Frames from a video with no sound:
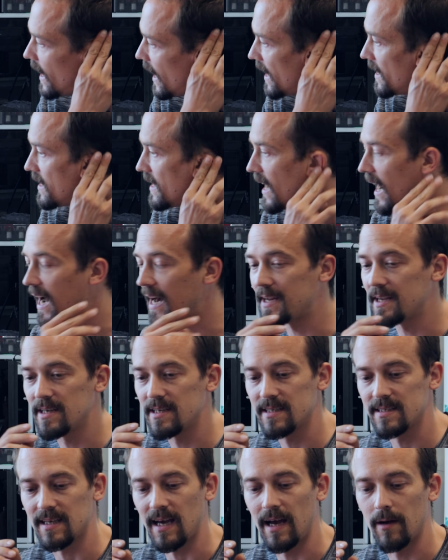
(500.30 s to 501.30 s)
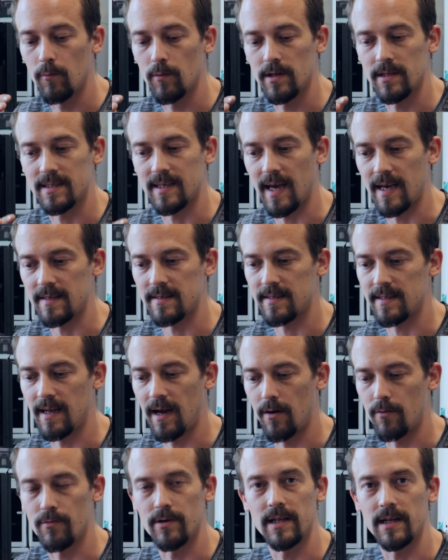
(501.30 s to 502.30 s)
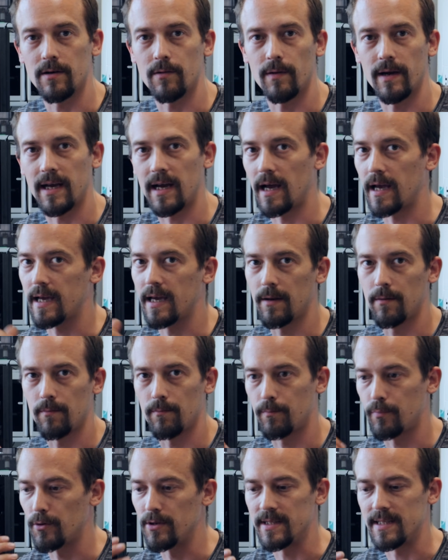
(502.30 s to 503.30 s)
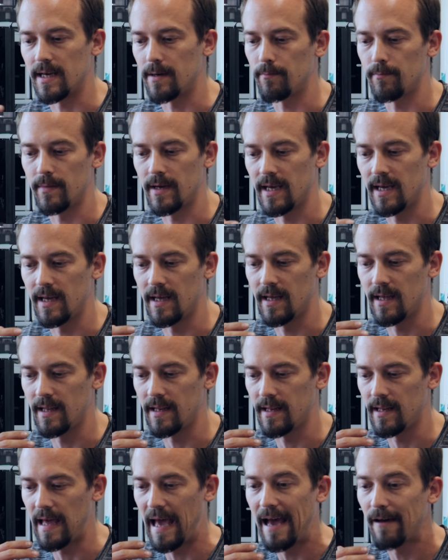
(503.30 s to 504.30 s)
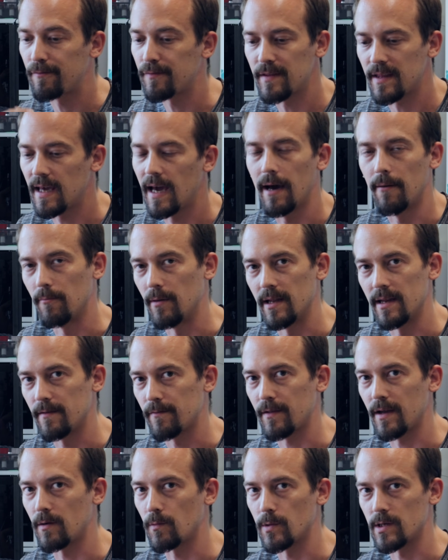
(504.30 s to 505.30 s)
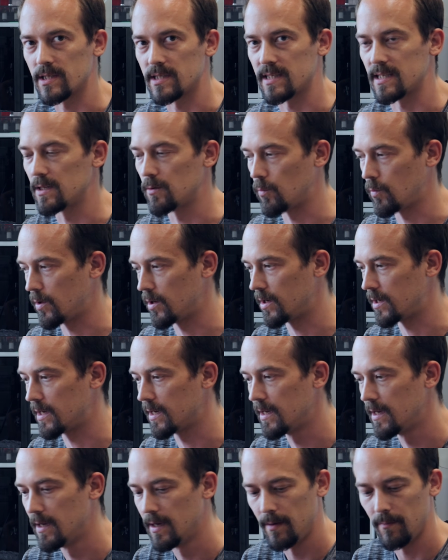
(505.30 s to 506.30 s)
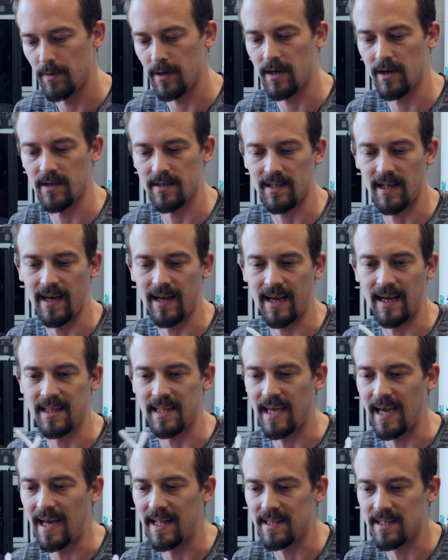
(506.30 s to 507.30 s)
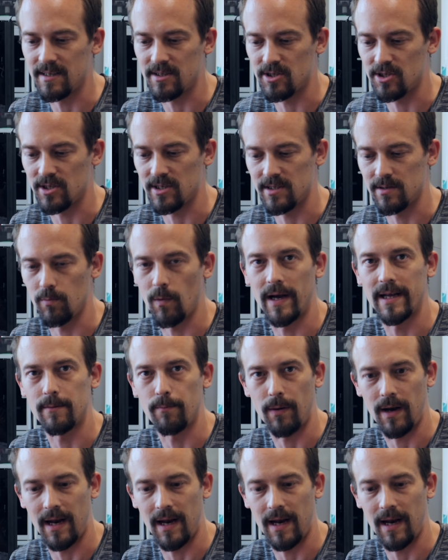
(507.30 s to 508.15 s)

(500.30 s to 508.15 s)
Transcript: And the others I will test now real quick. I can print them in FDM and if they will still work. Because like at the end it's just white